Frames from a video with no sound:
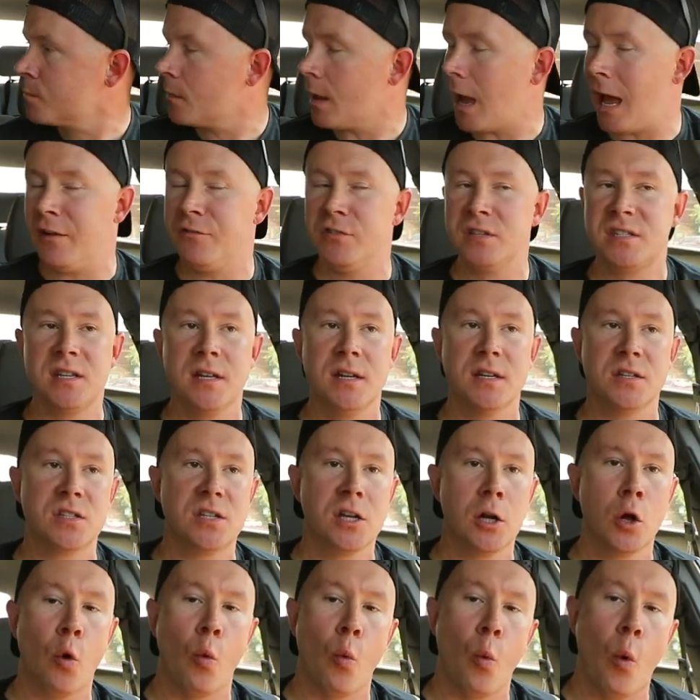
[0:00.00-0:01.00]
I haven't seen a
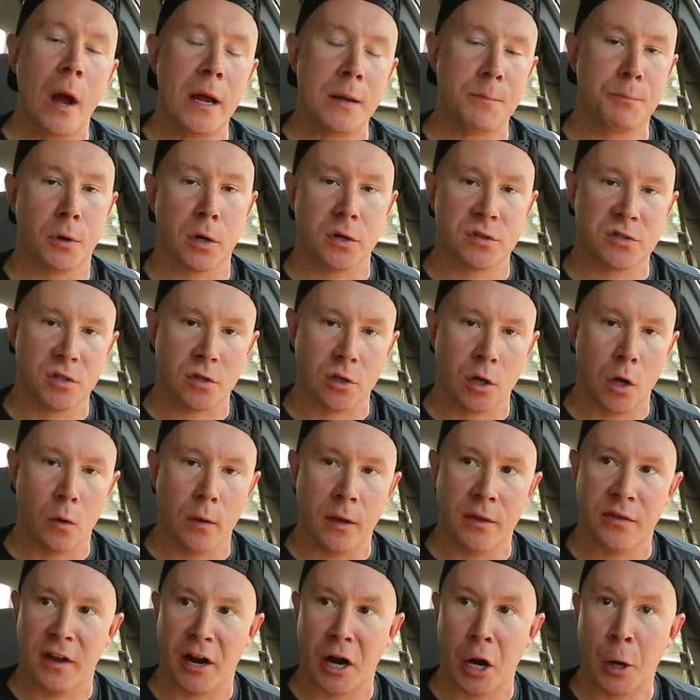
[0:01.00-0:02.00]
single white person go
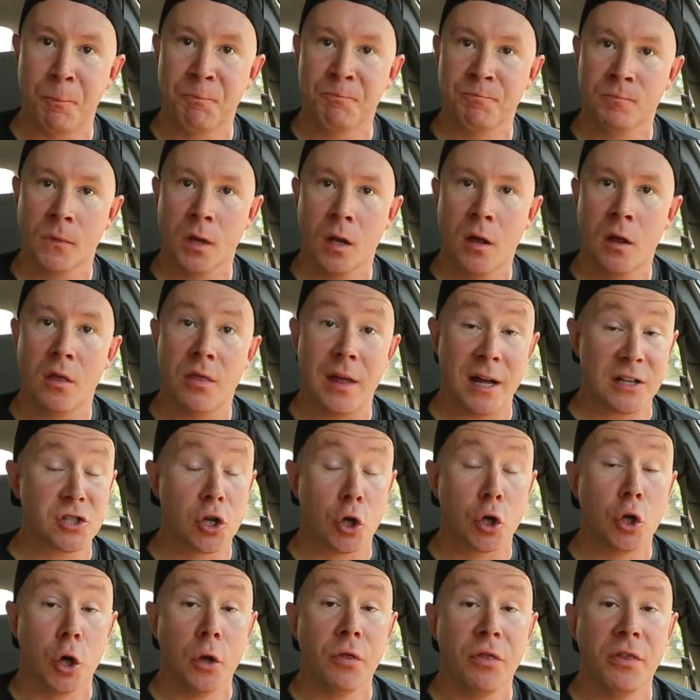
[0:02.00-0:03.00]
in there. That's
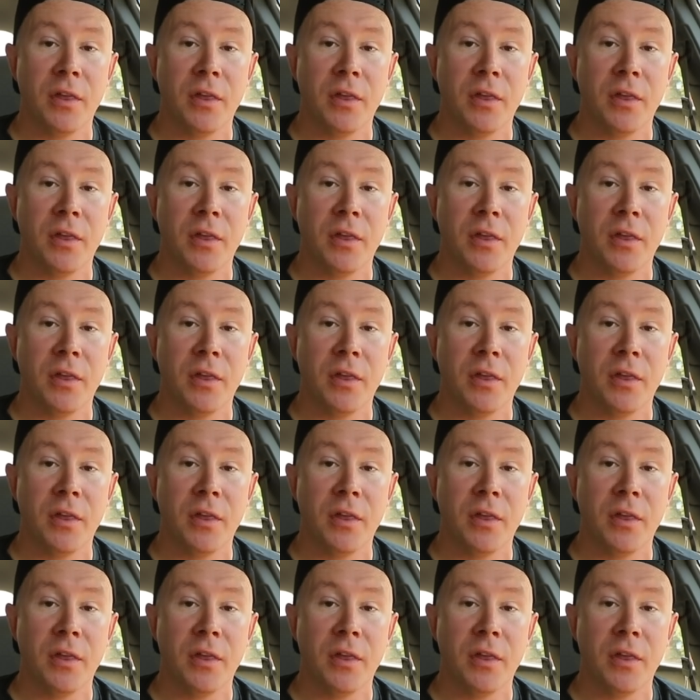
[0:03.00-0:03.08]
a good